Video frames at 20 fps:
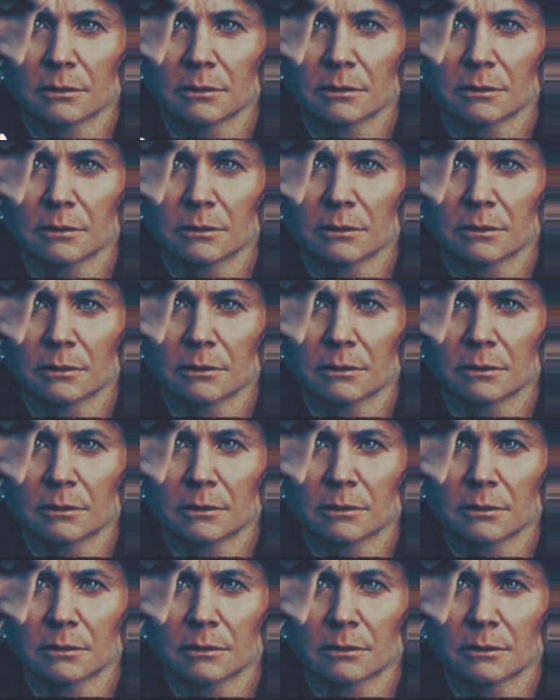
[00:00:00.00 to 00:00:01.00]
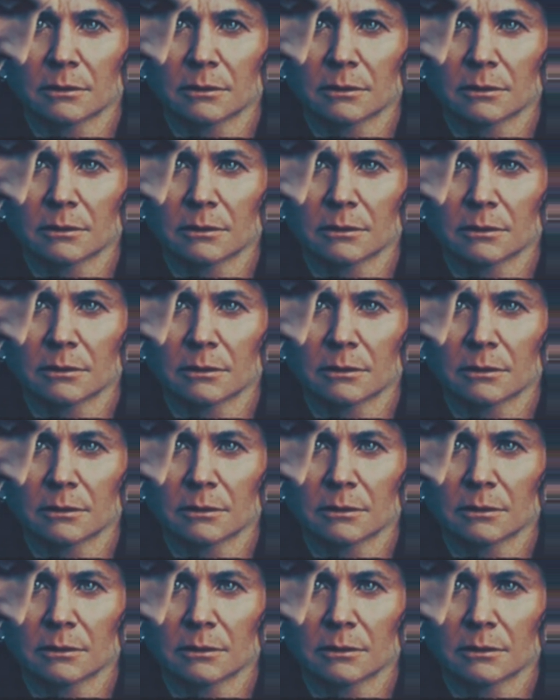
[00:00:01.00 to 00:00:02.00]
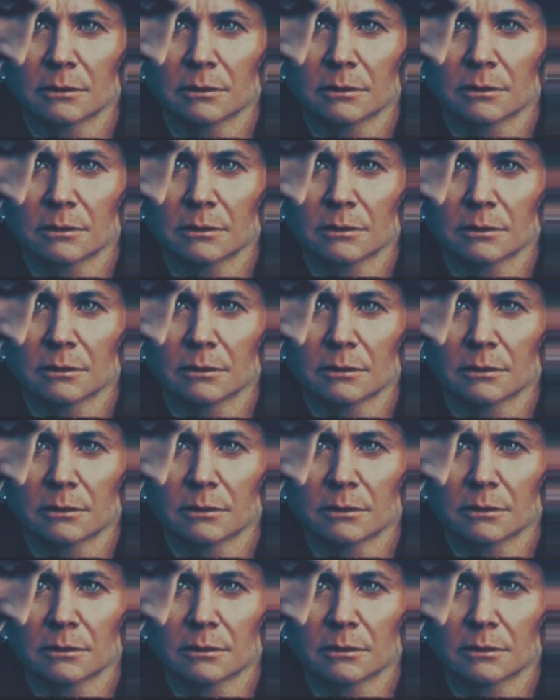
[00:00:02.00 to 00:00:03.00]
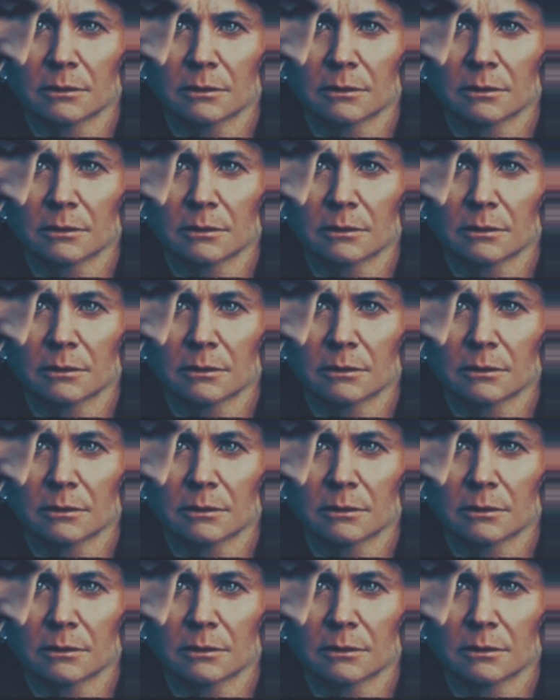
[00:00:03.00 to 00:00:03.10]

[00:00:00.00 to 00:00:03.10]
This person isn't speaking.